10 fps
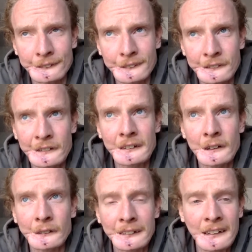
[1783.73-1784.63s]
She
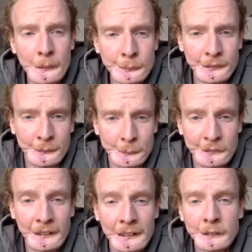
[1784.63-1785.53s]
literally left you.
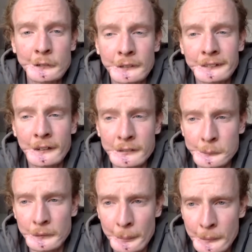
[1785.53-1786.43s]
She literally doesn't
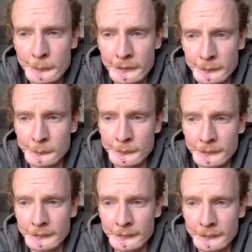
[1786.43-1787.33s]
want to be with you.
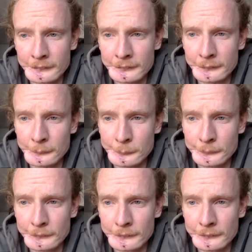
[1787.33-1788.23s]

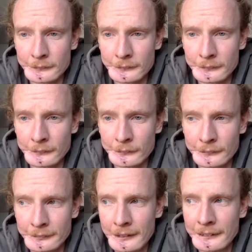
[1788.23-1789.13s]
So,
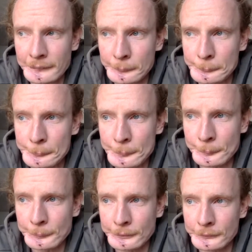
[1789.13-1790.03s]
like,
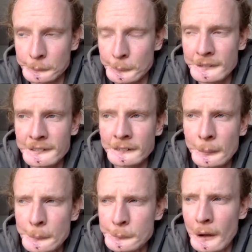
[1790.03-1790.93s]
What is there to
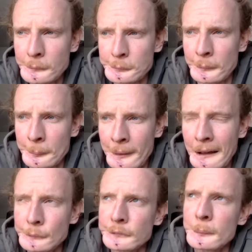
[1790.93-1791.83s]
move on from?
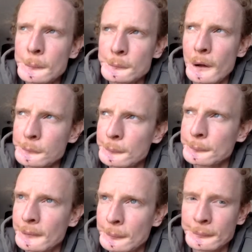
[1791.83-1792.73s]
How do you move on from
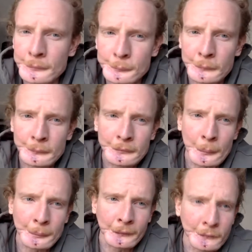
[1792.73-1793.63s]

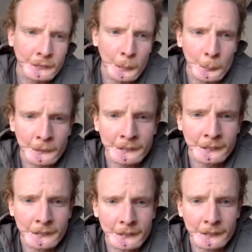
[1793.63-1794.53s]
something or someone
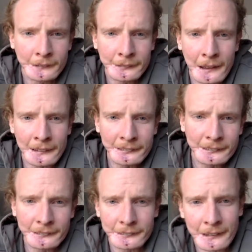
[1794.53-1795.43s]
that
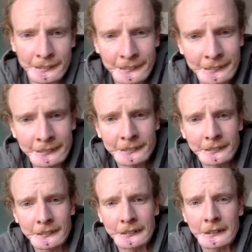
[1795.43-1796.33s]
didn't
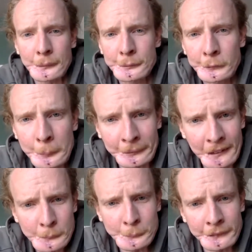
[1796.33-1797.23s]
love you to
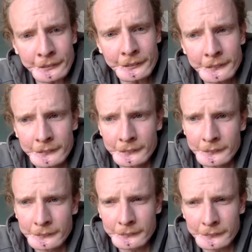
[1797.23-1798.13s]
begin with?
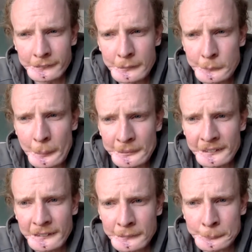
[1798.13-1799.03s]
You see what I'm
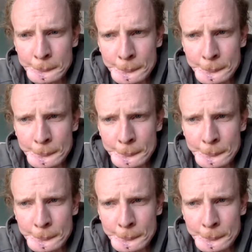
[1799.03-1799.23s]
saying?